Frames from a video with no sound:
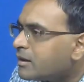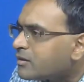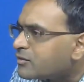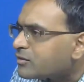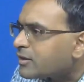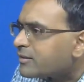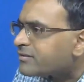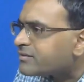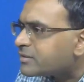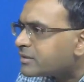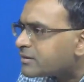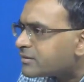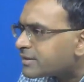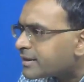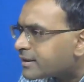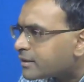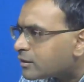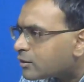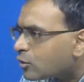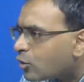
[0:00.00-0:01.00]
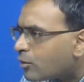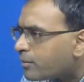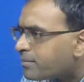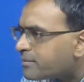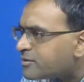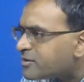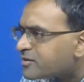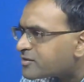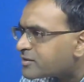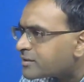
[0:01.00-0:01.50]
So Afzal said no,
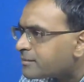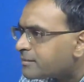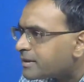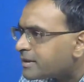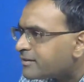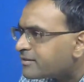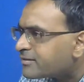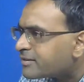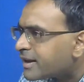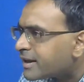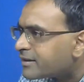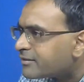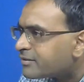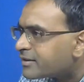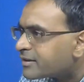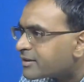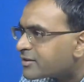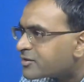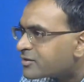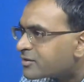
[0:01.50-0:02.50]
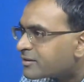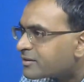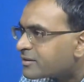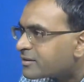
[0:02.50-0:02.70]
just a brief clarification